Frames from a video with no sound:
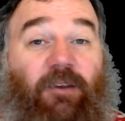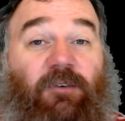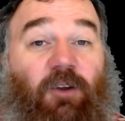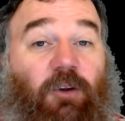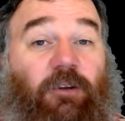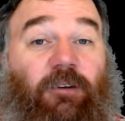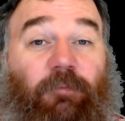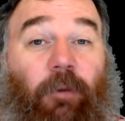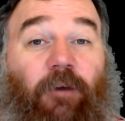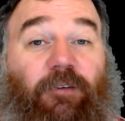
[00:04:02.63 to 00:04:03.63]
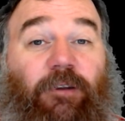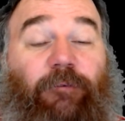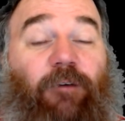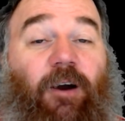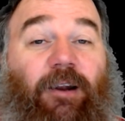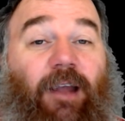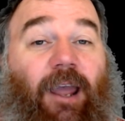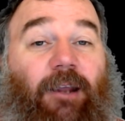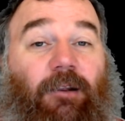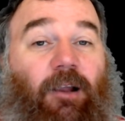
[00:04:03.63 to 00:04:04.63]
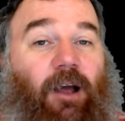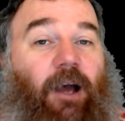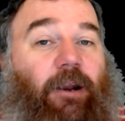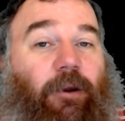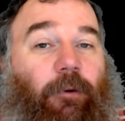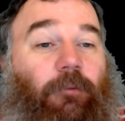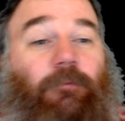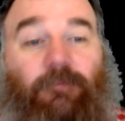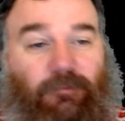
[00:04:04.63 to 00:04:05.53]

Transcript: solid's perfectly fine to handle? I don't know.